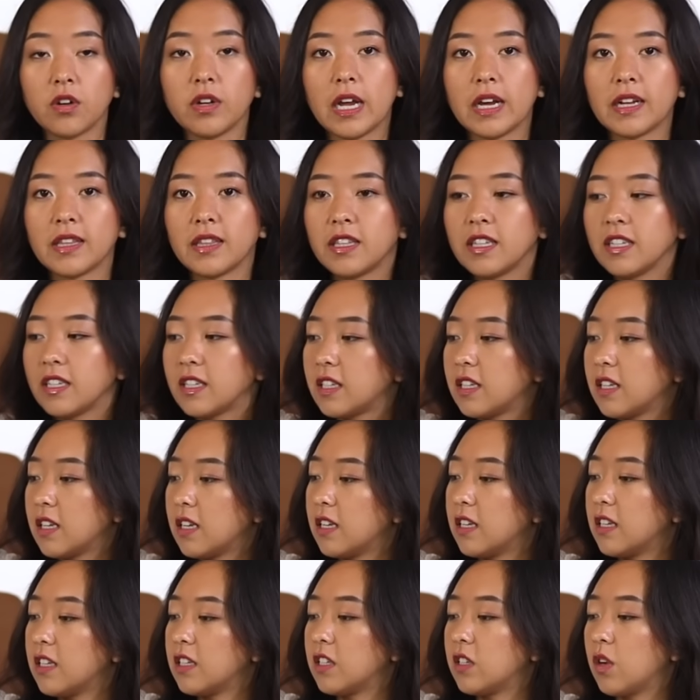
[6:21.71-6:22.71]
yeah, this
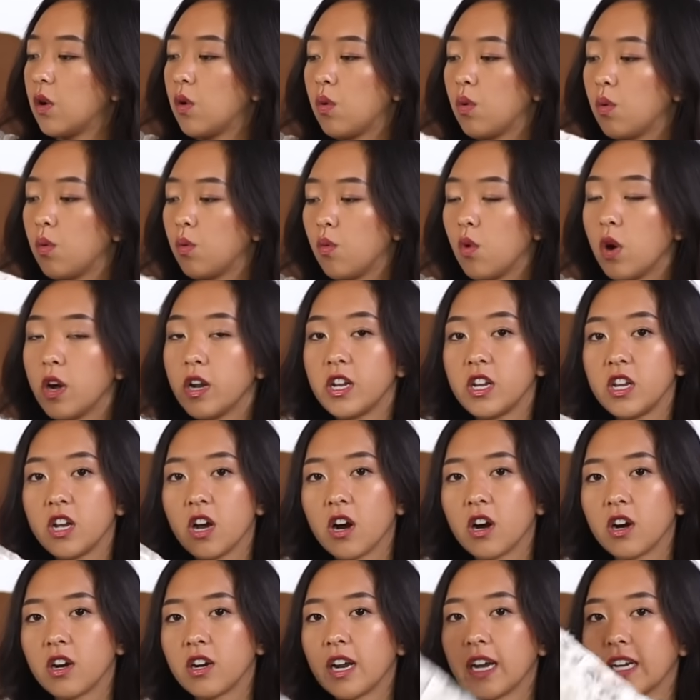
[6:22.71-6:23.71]
is 1
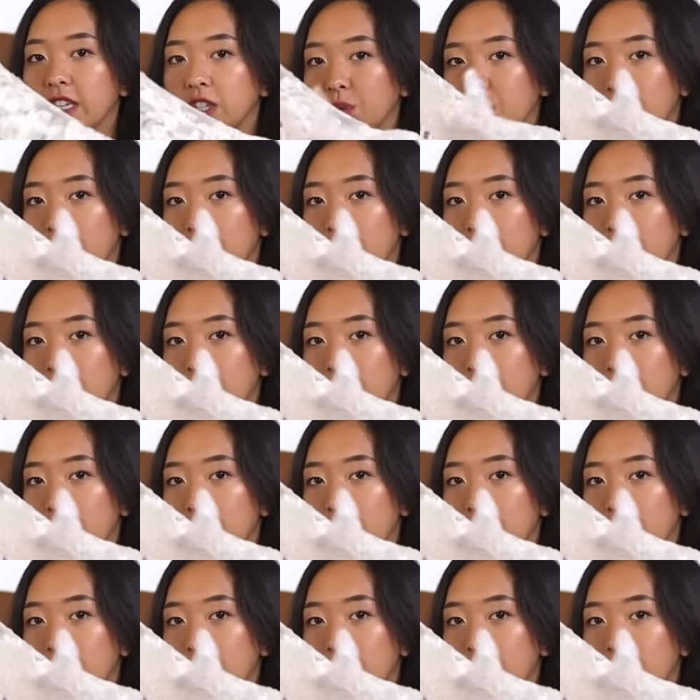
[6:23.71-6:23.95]
yard as